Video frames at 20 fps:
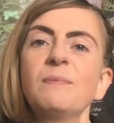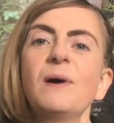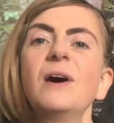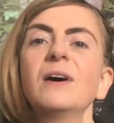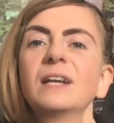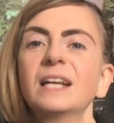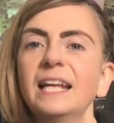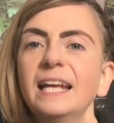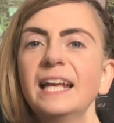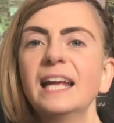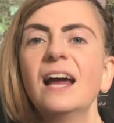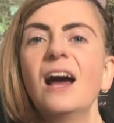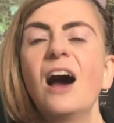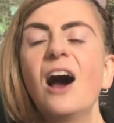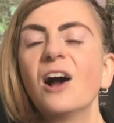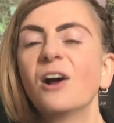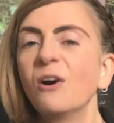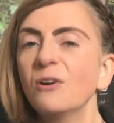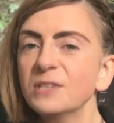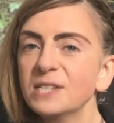Barclay,
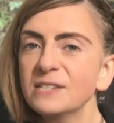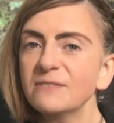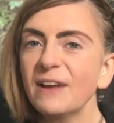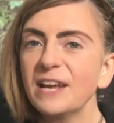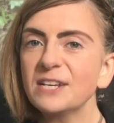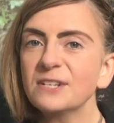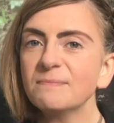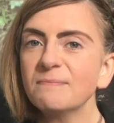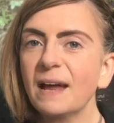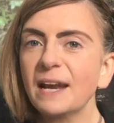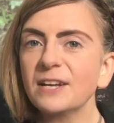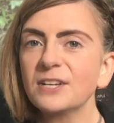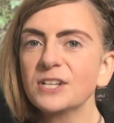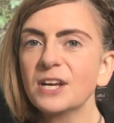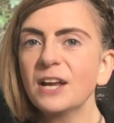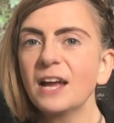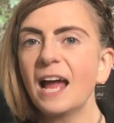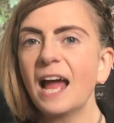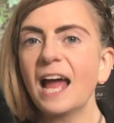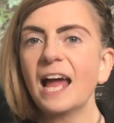our conservation
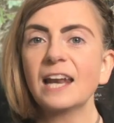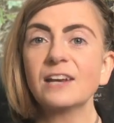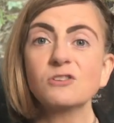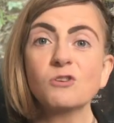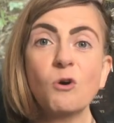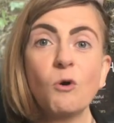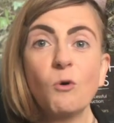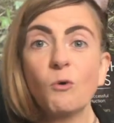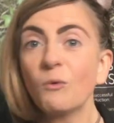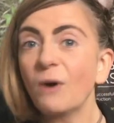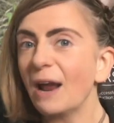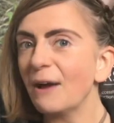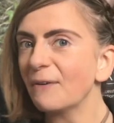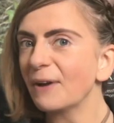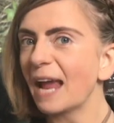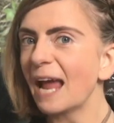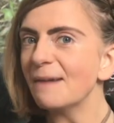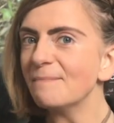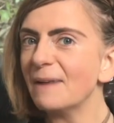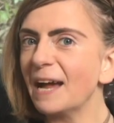manager and all
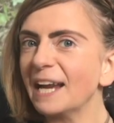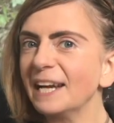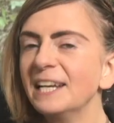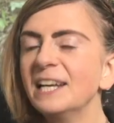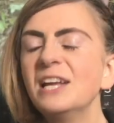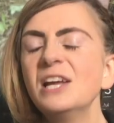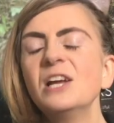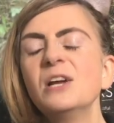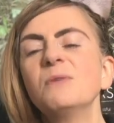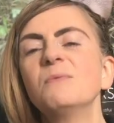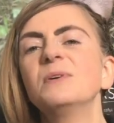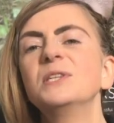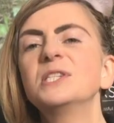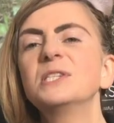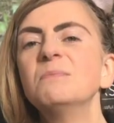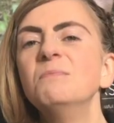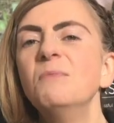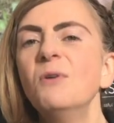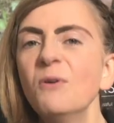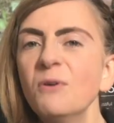round catman, with
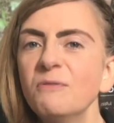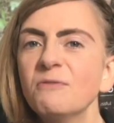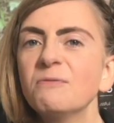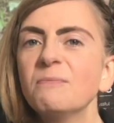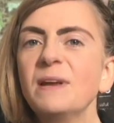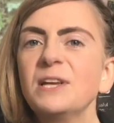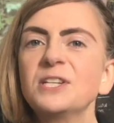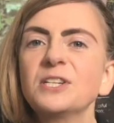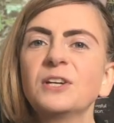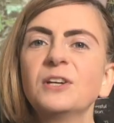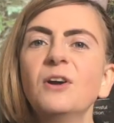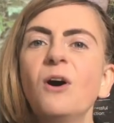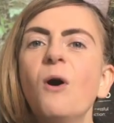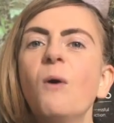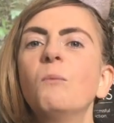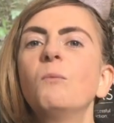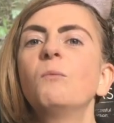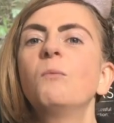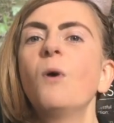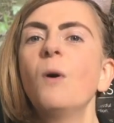some more information
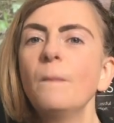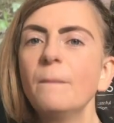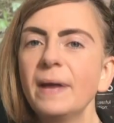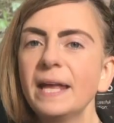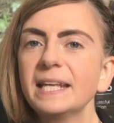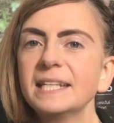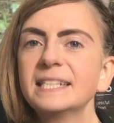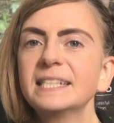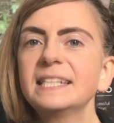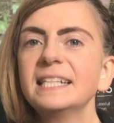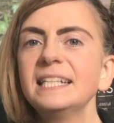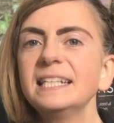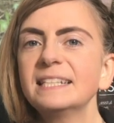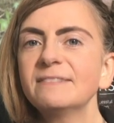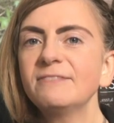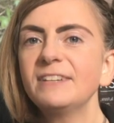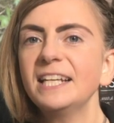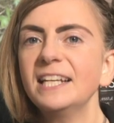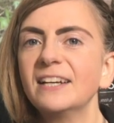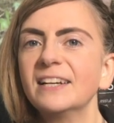on what makes these
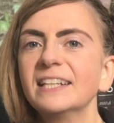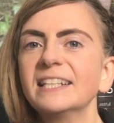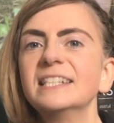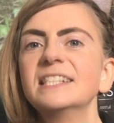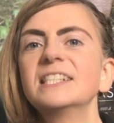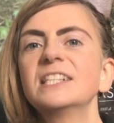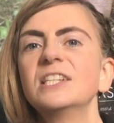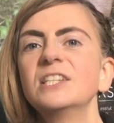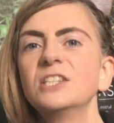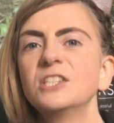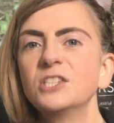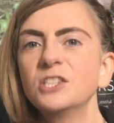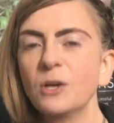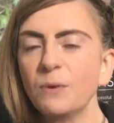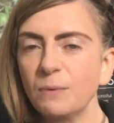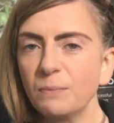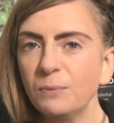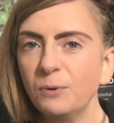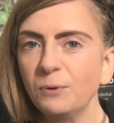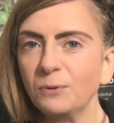felines
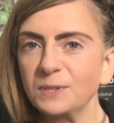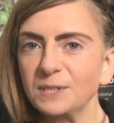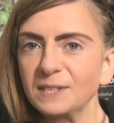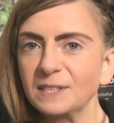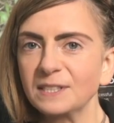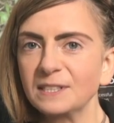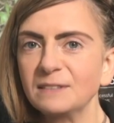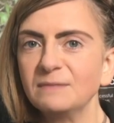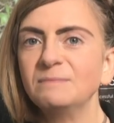so important.